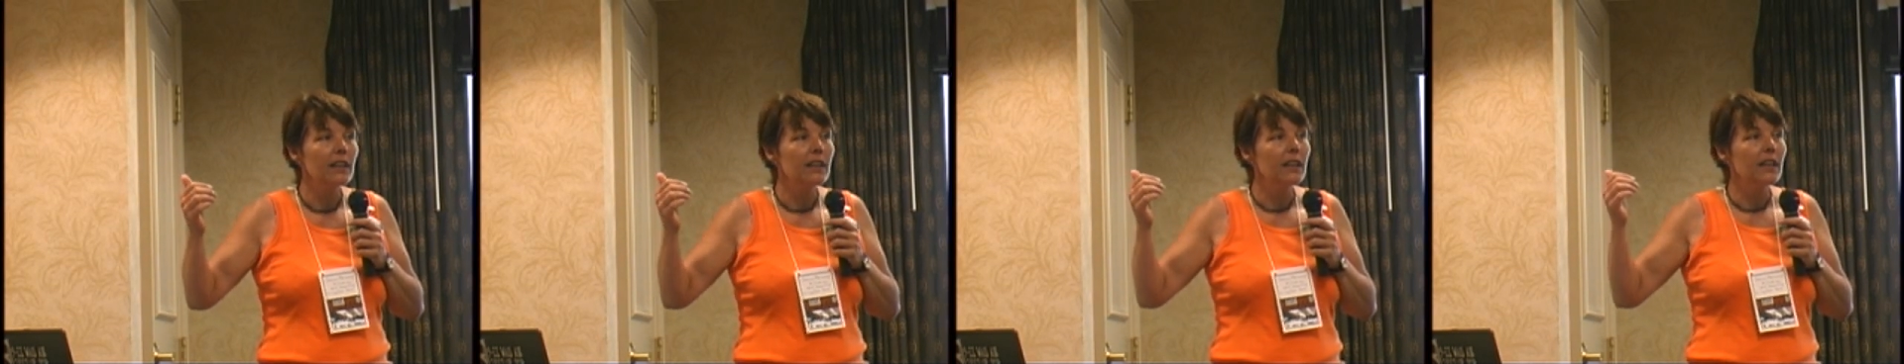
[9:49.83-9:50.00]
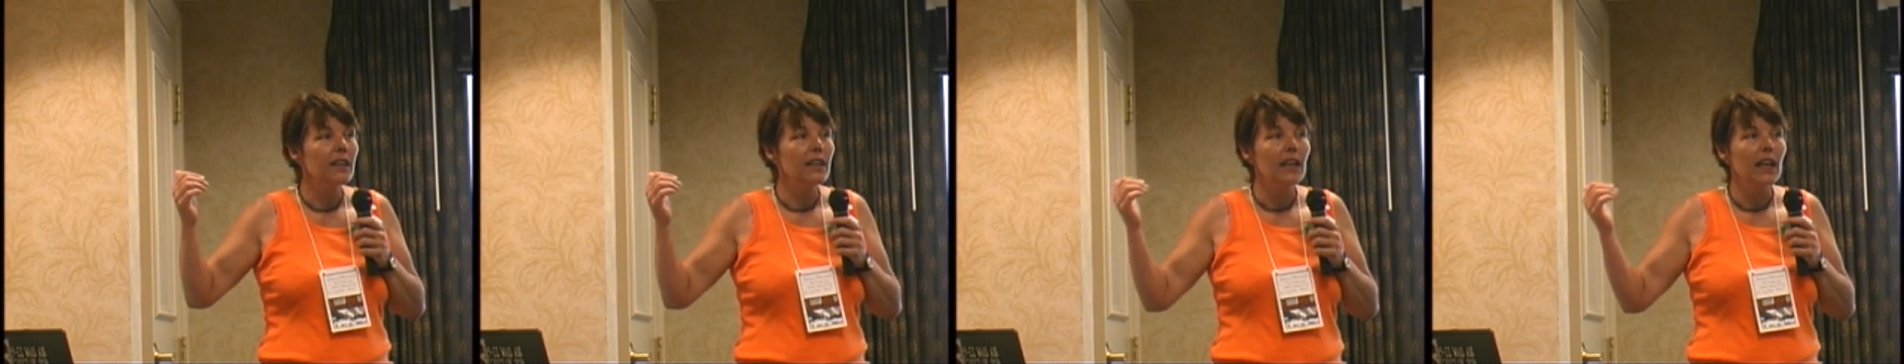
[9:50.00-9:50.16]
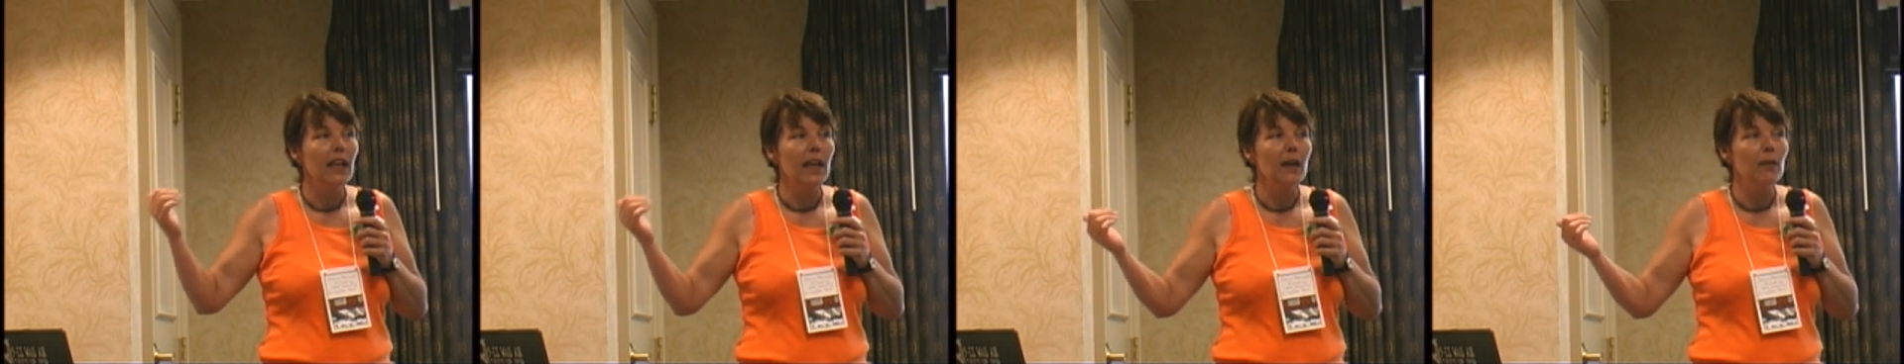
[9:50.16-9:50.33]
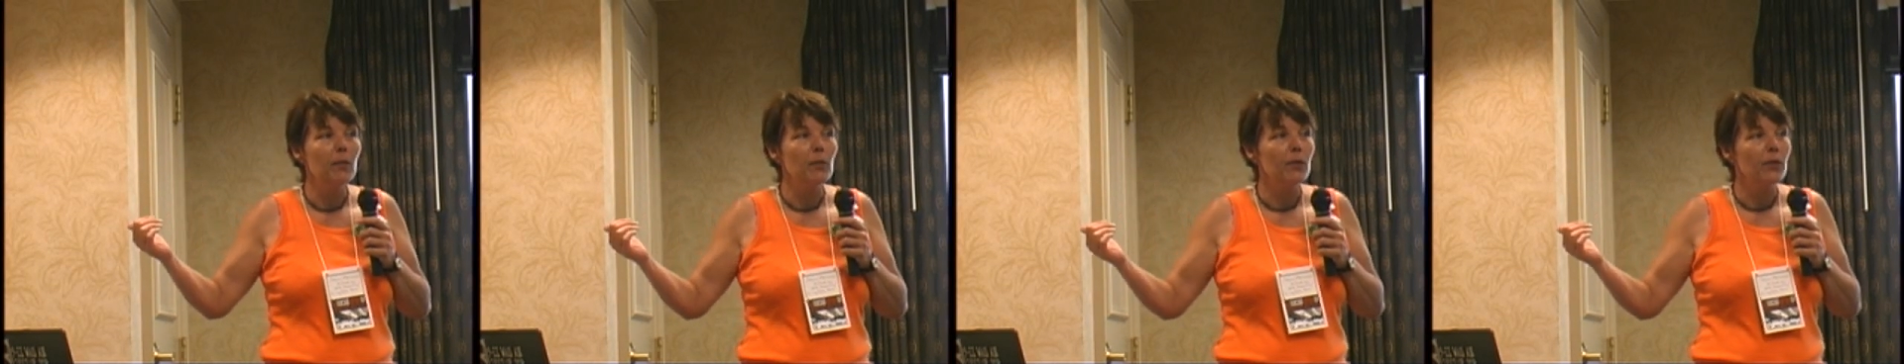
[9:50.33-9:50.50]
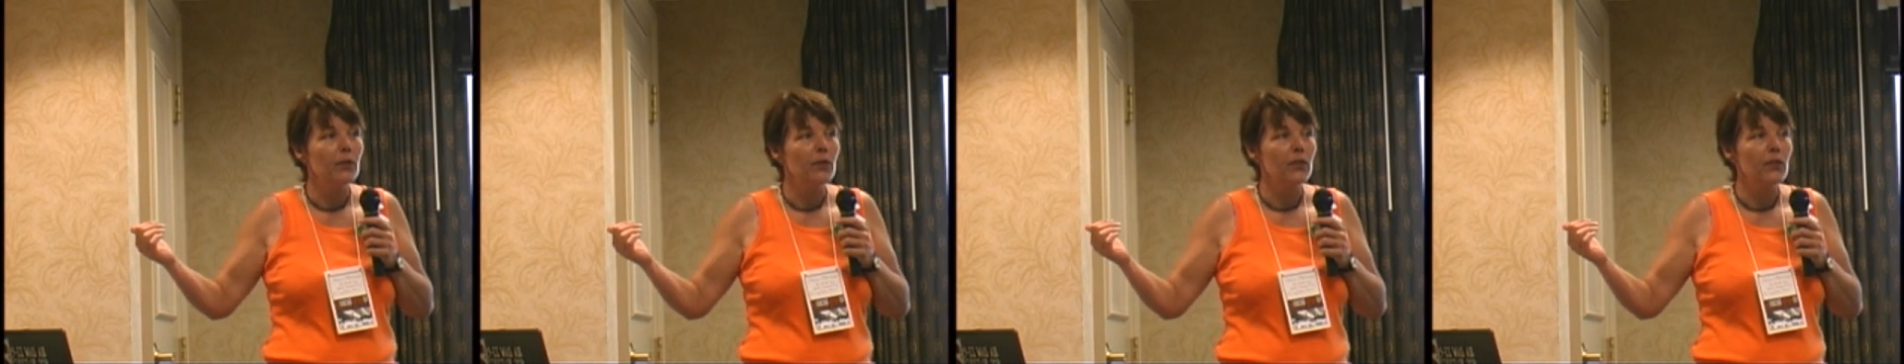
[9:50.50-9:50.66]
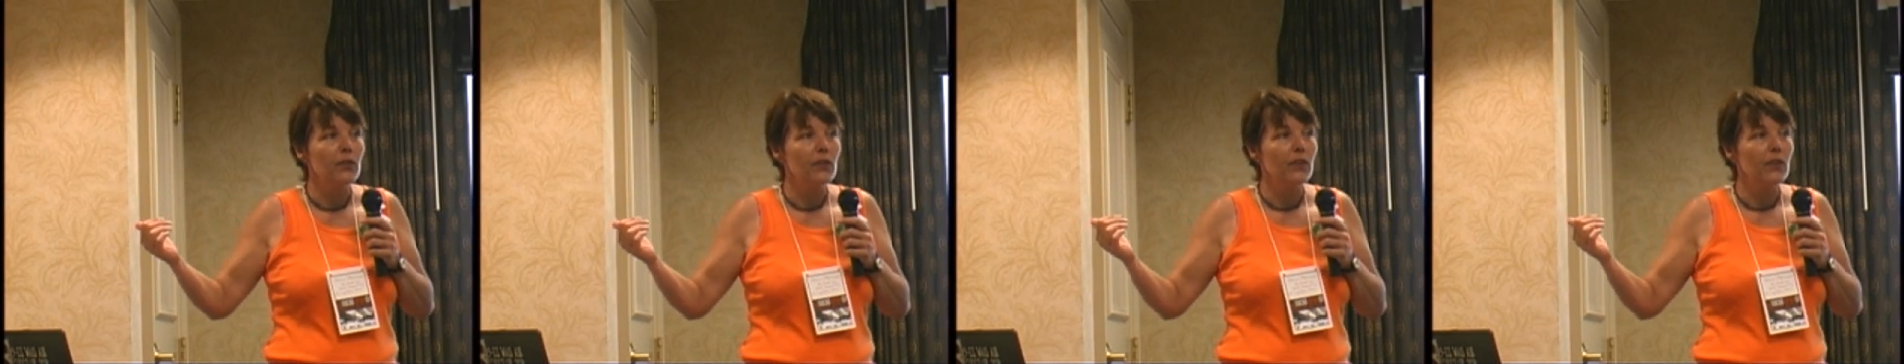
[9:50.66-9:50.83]
the
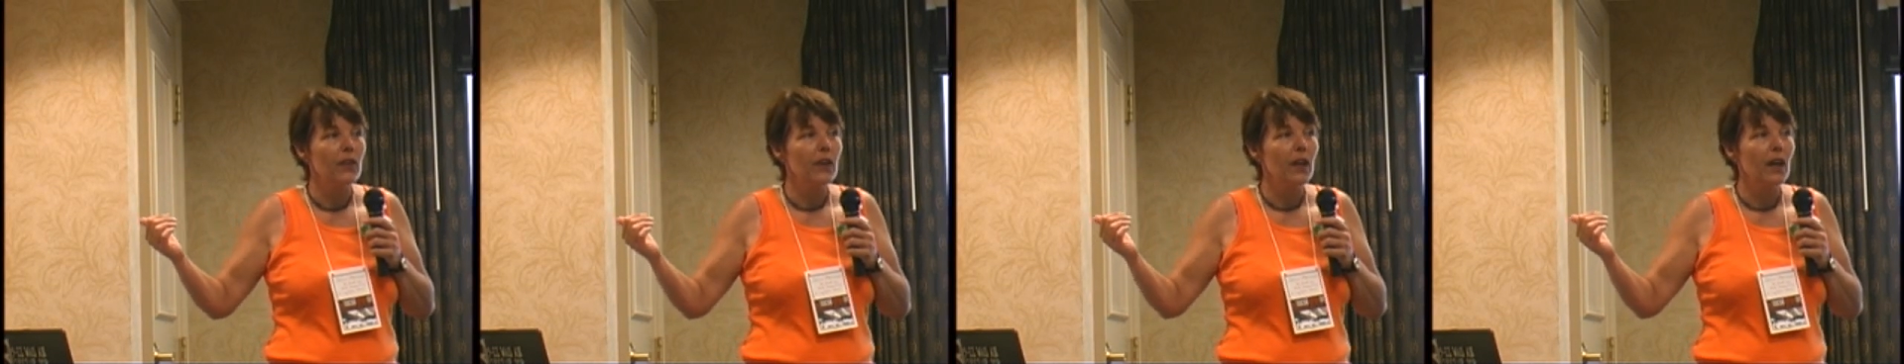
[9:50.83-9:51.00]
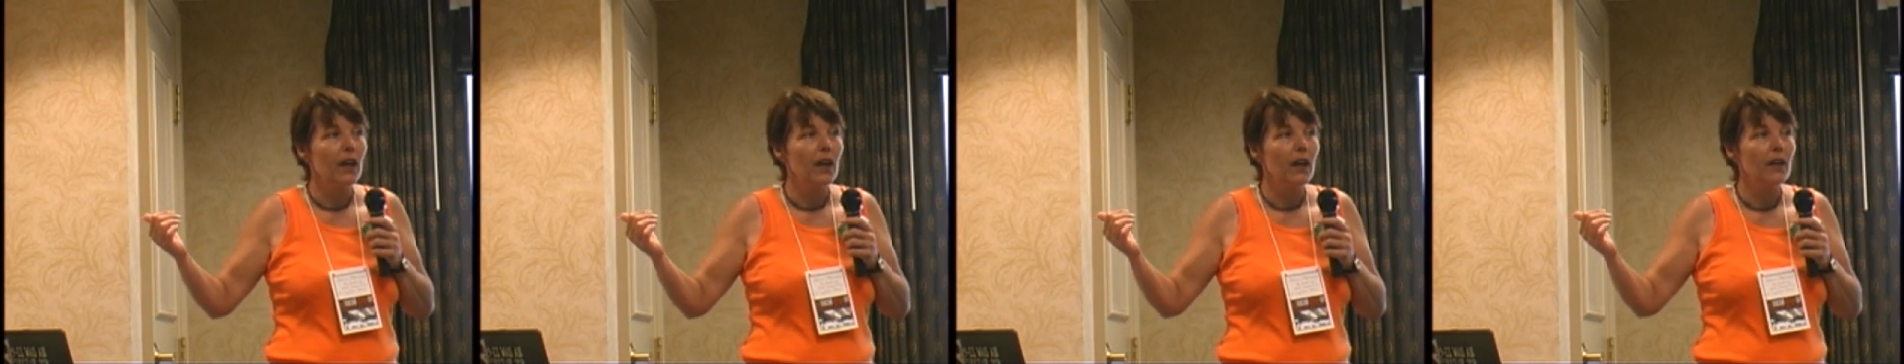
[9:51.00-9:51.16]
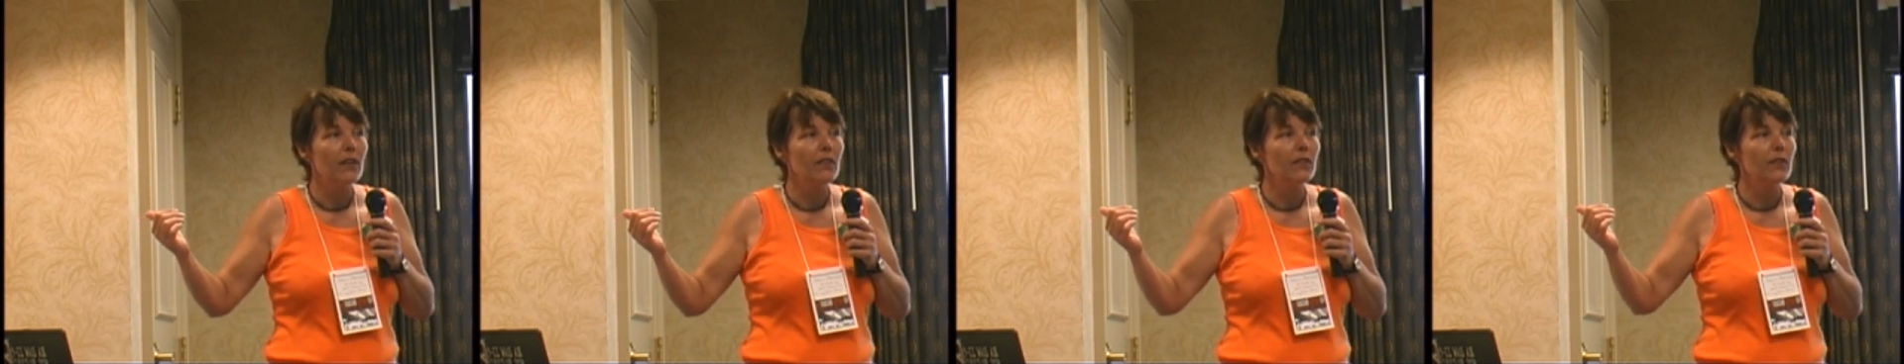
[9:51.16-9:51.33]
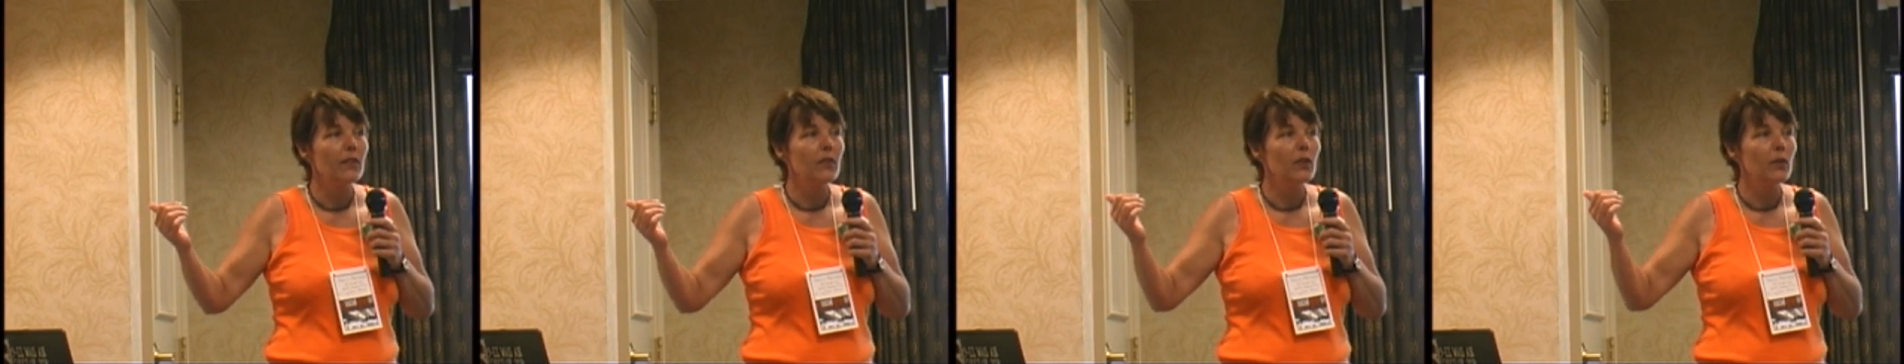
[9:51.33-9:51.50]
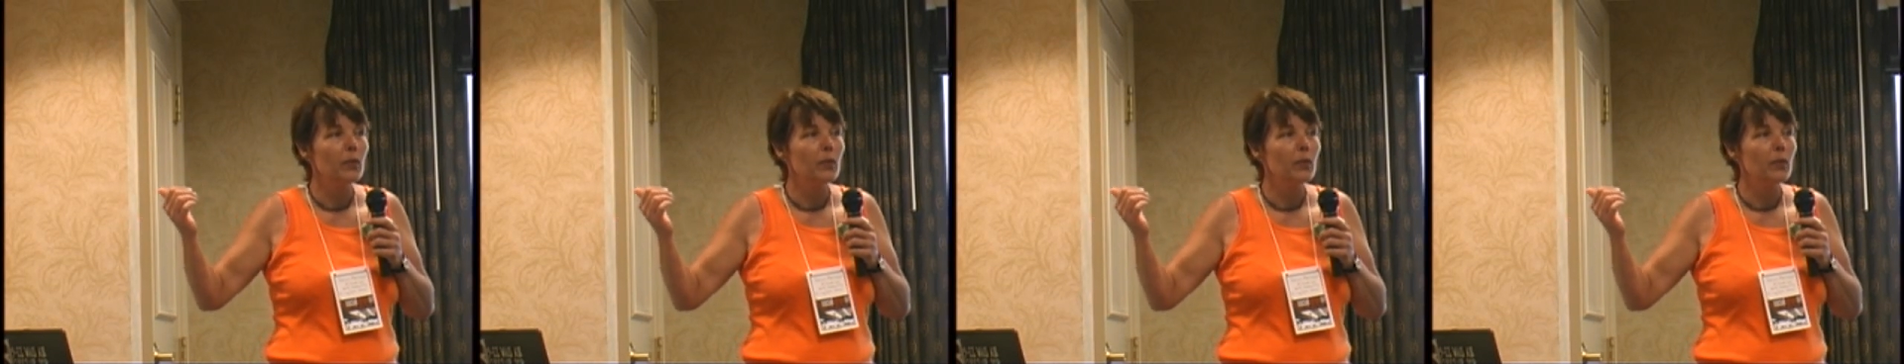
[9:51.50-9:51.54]
neighbors of